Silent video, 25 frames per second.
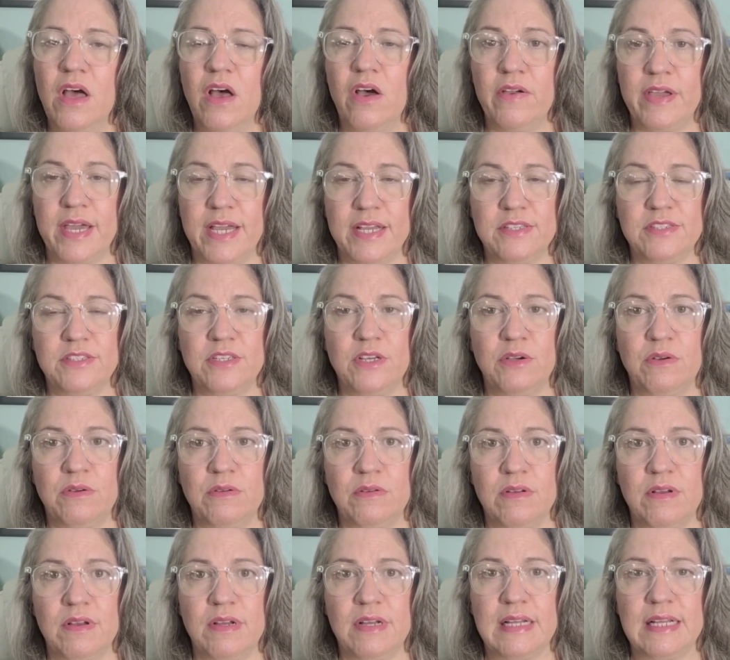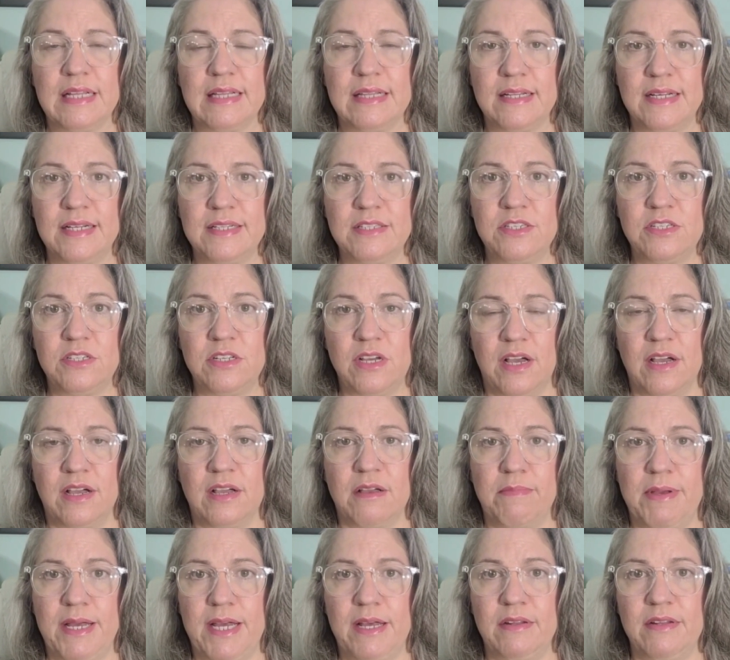Okay, so let's talk
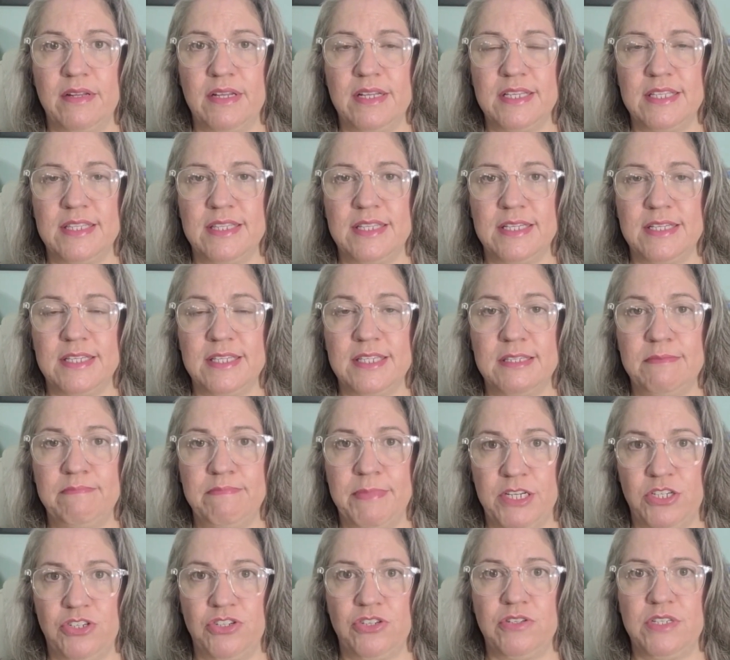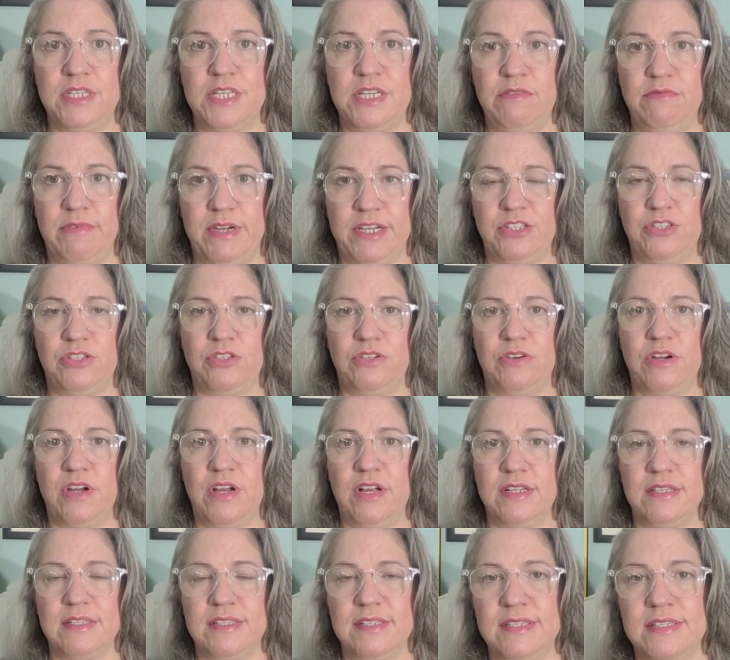about the specialty
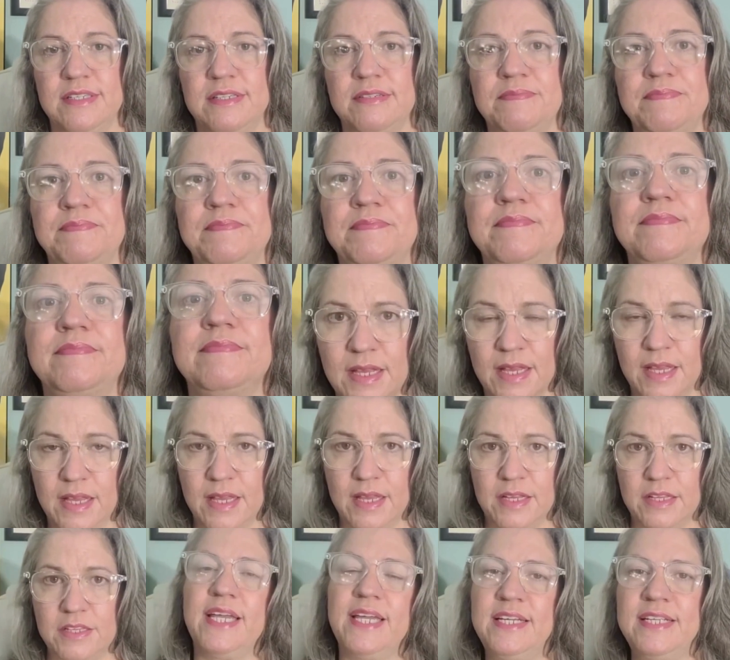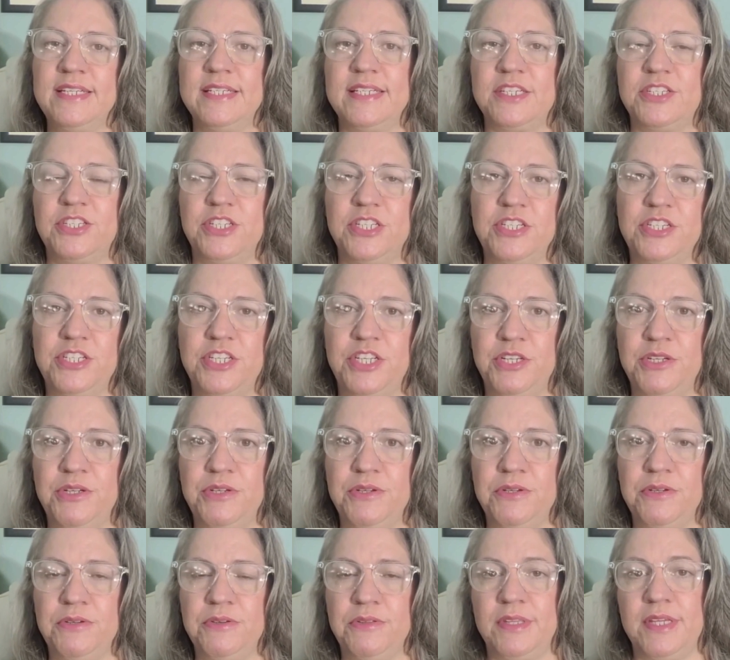restaurants. In addition
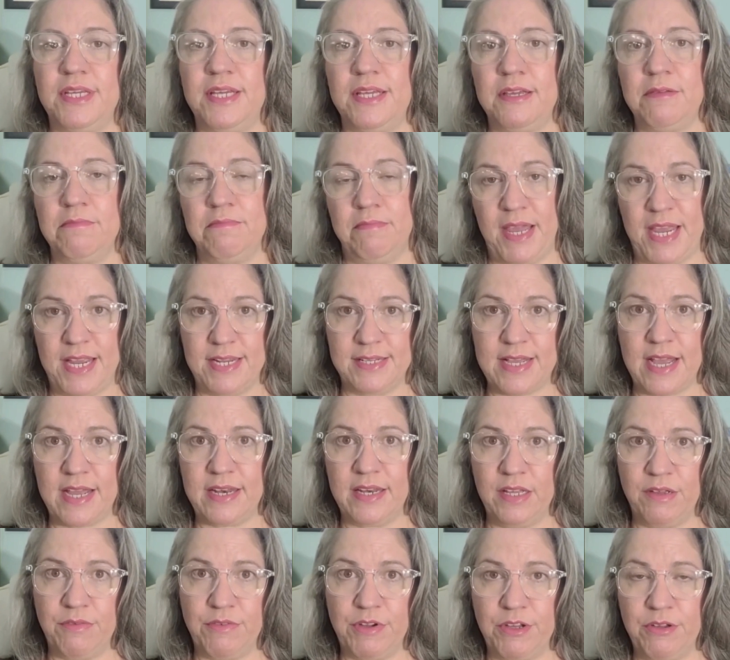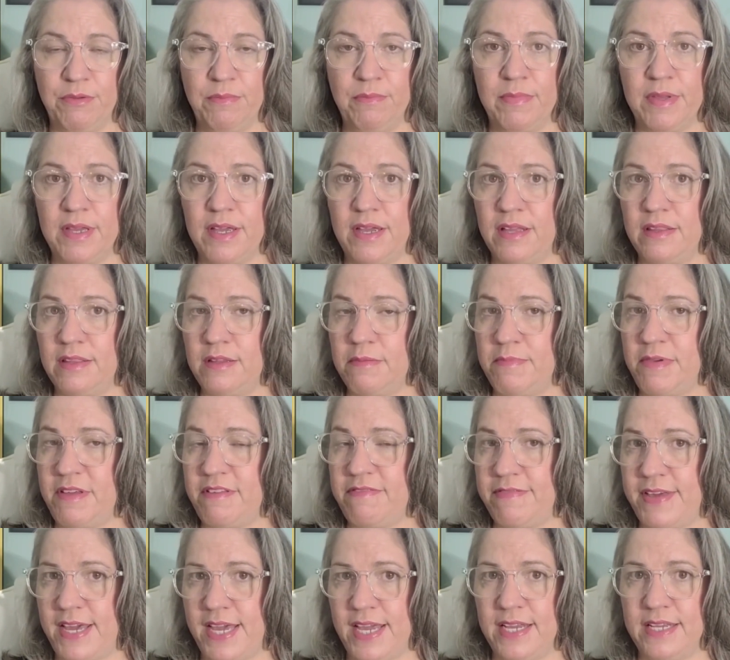to the main dining room and the
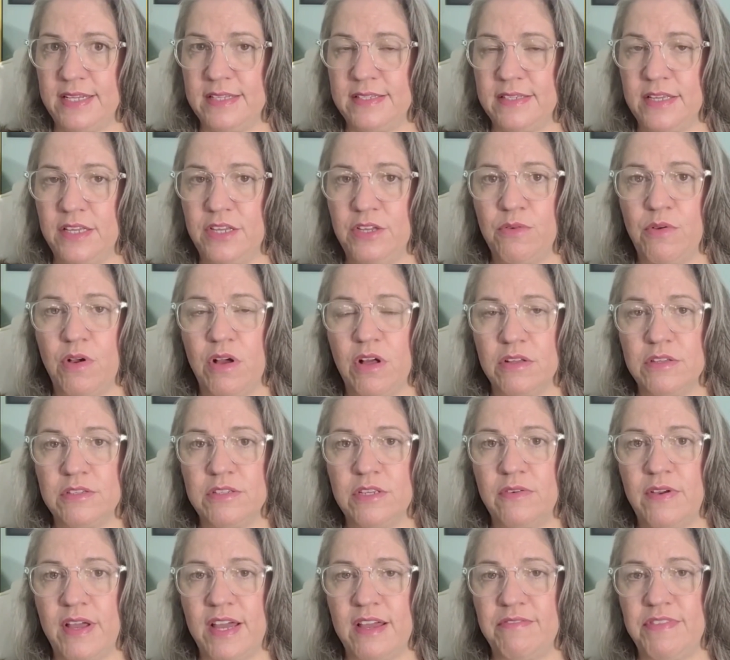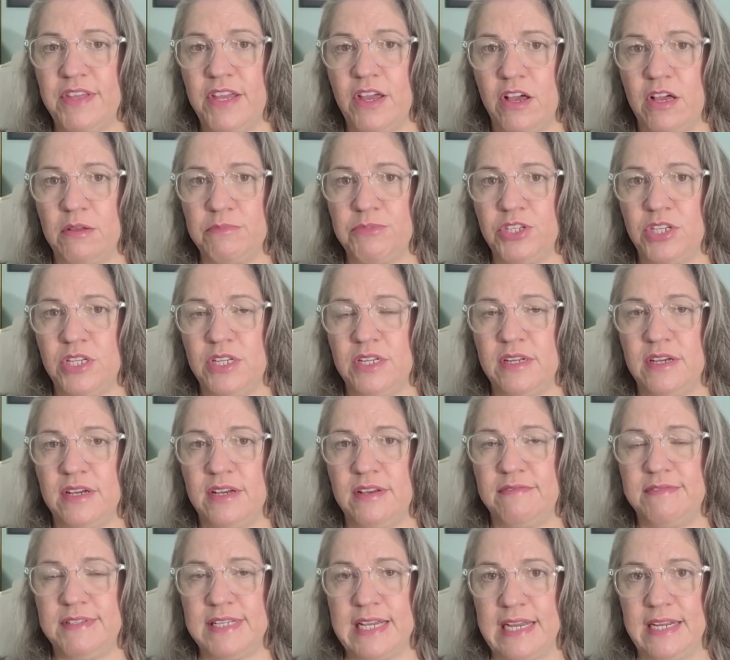buffets, you also have the option
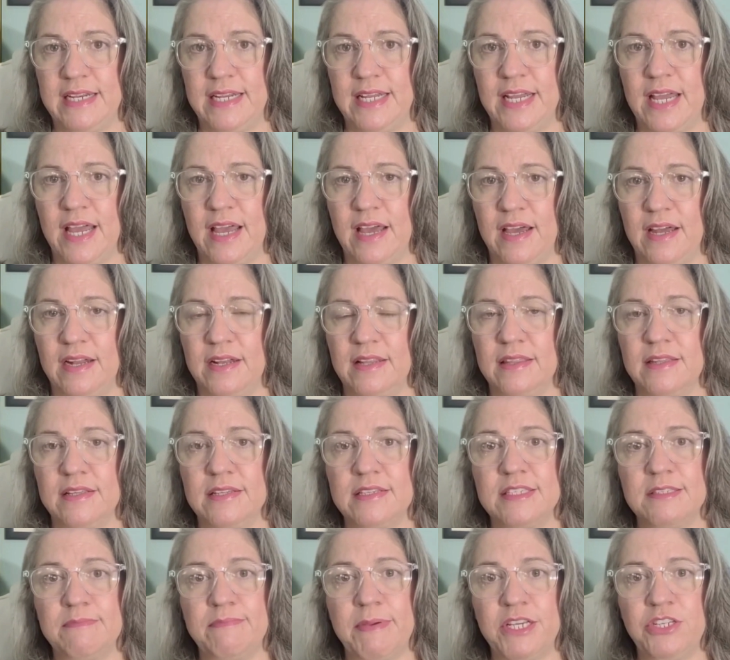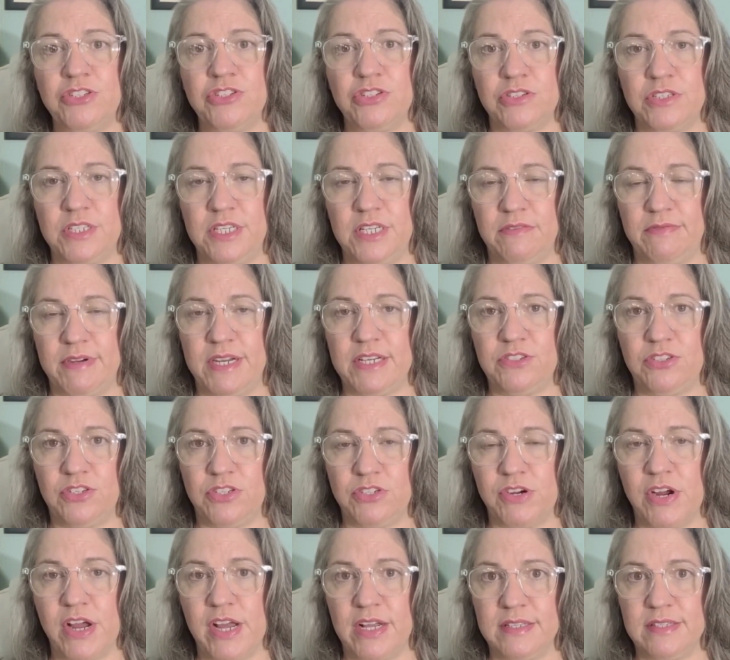of dining at the specialty
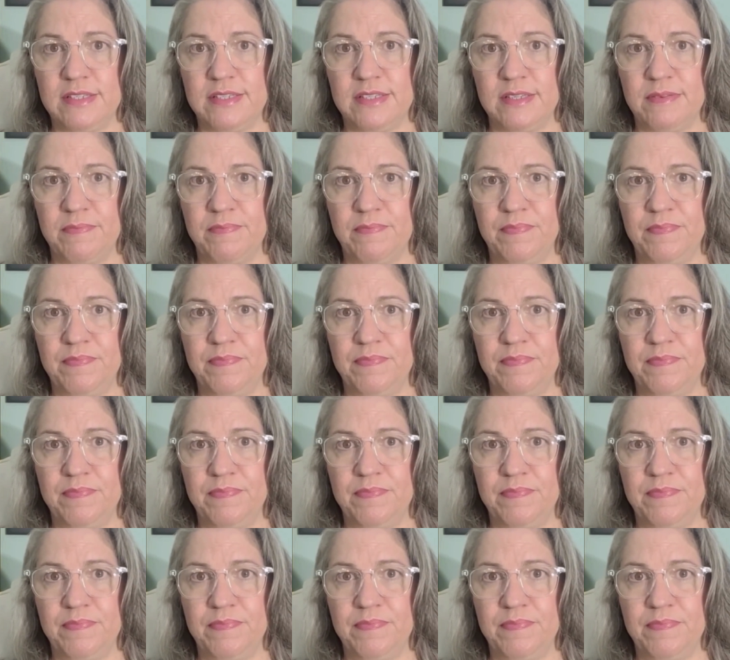restaurants.